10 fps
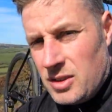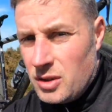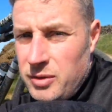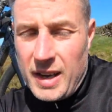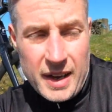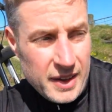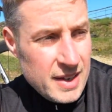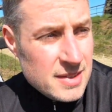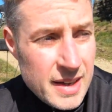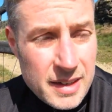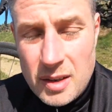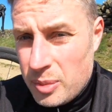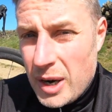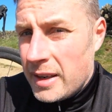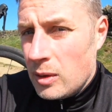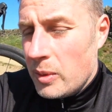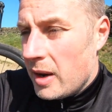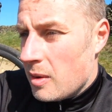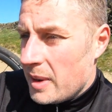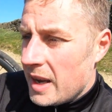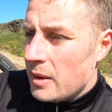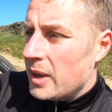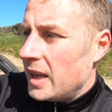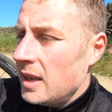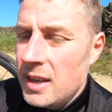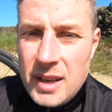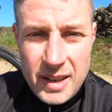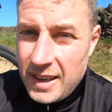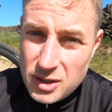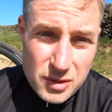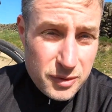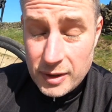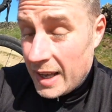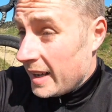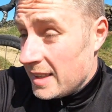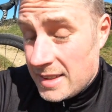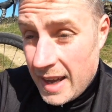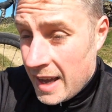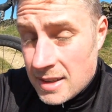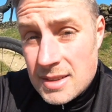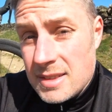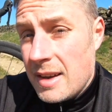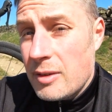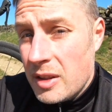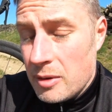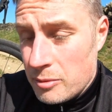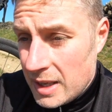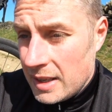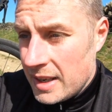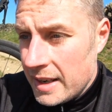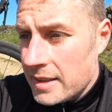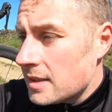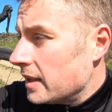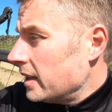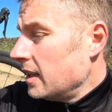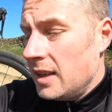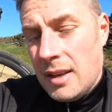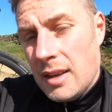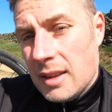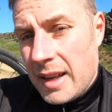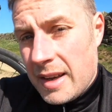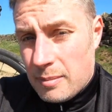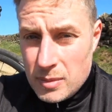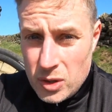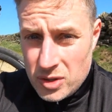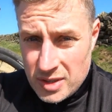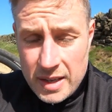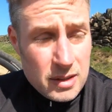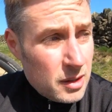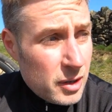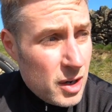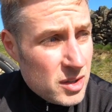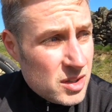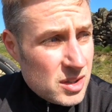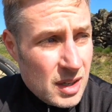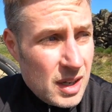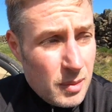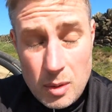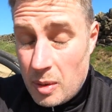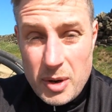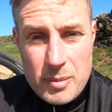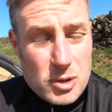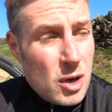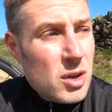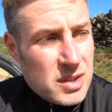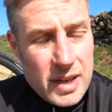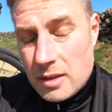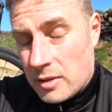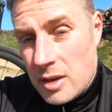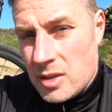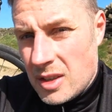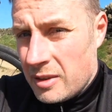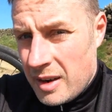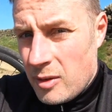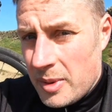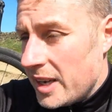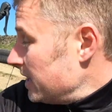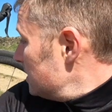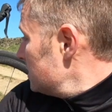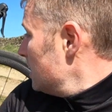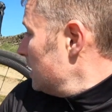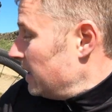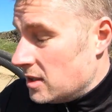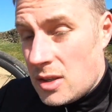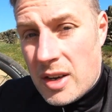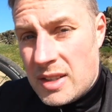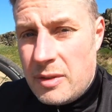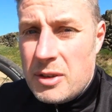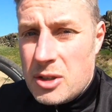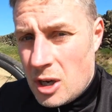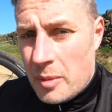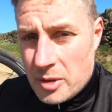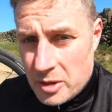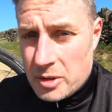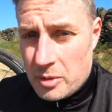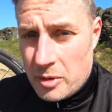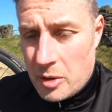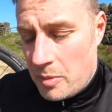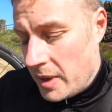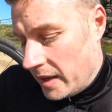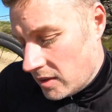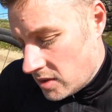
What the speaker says: stuff like this, like a bridleway or a byway, it just flies. It handles everything really nicely. Like most cyclocross, well, pretty much all cyclocross and gravel bikes, it's got a different geometry to a road bike.